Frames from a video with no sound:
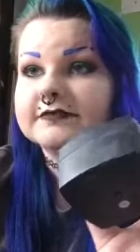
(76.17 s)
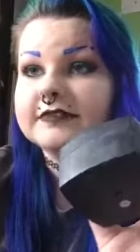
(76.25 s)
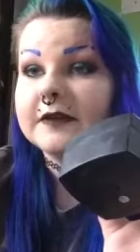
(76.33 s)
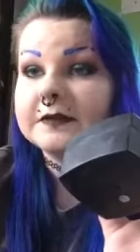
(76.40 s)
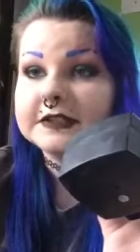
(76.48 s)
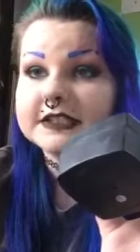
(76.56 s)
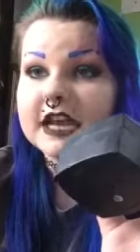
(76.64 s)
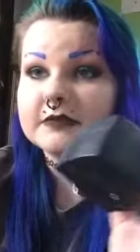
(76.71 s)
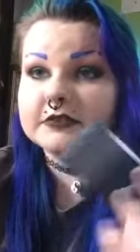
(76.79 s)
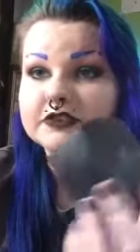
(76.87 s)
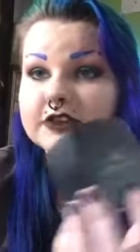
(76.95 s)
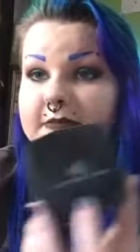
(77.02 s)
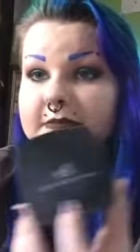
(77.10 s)
found the time to
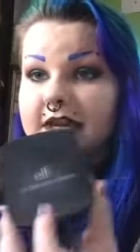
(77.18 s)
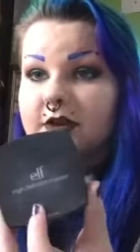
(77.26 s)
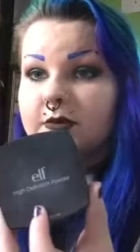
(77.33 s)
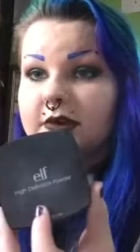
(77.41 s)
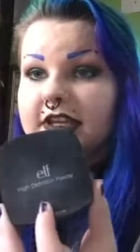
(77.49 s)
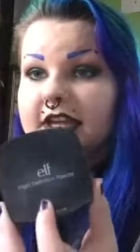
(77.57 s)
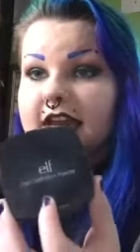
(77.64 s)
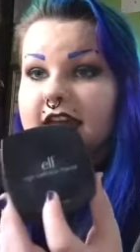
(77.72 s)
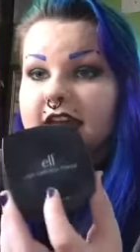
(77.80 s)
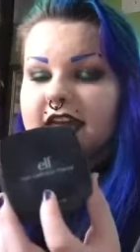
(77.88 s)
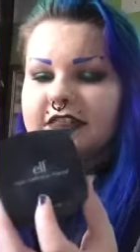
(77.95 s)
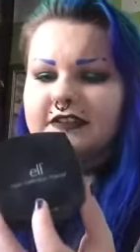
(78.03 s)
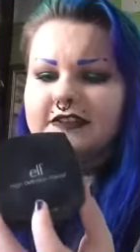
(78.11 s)
try and make it work yet.
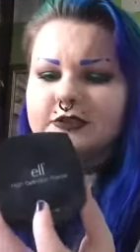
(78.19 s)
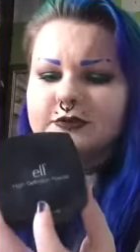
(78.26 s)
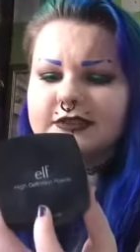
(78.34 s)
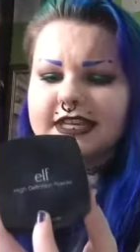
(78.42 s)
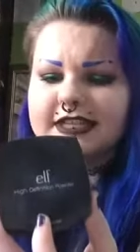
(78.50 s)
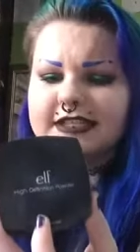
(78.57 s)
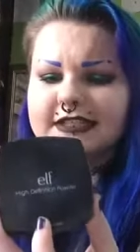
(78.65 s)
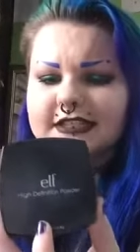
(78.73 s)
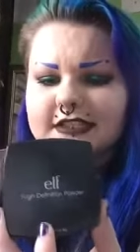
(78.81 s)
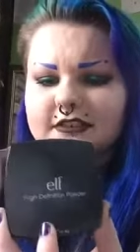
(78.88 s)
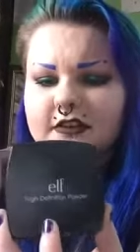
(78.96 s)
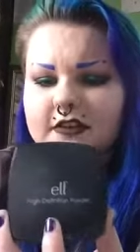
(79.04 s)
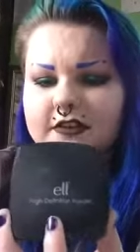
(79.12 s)
I think this was like
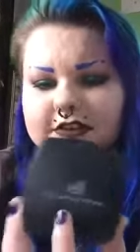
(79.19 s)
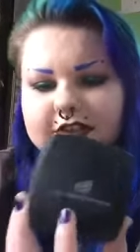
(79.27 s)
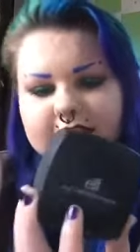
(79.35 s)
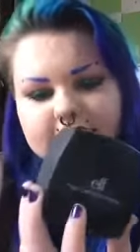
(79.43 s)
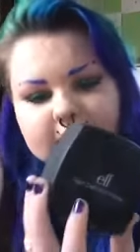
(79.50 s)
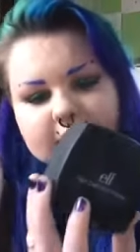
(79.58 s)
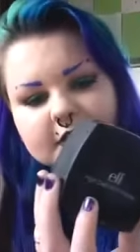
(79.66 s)
$6.